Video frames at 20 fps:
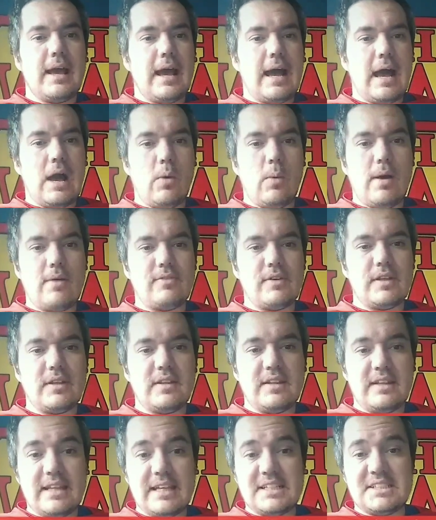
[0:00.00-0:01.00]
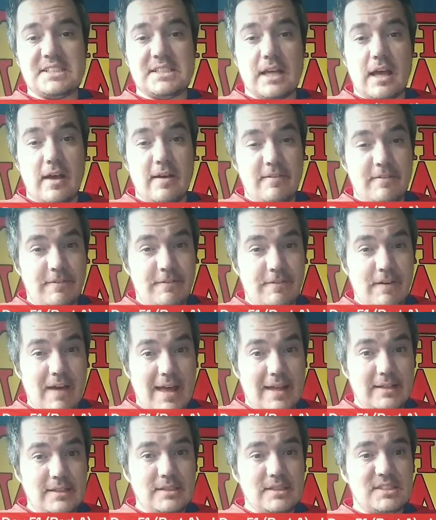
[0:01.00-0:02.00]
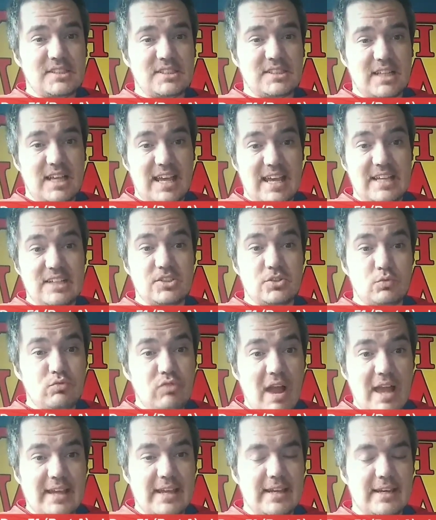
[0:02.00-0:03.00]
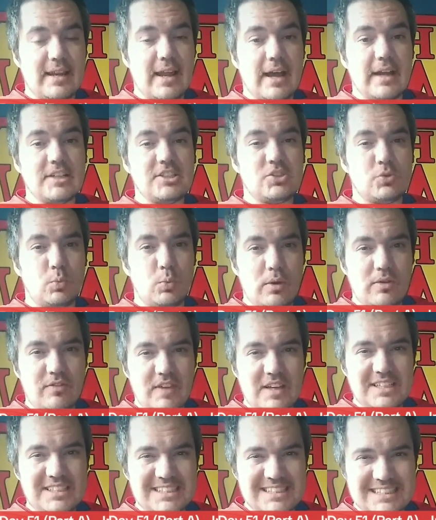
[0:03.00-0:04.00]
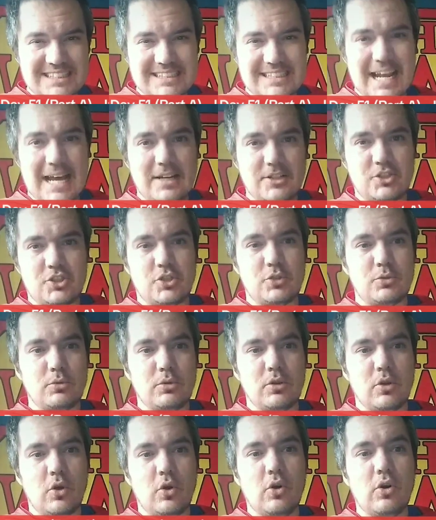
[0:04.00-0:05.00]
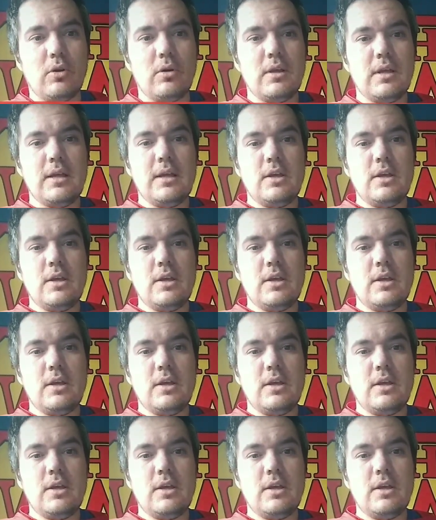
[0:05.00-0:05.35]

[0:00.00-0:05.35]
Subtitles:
However, this offence is recognised within statute law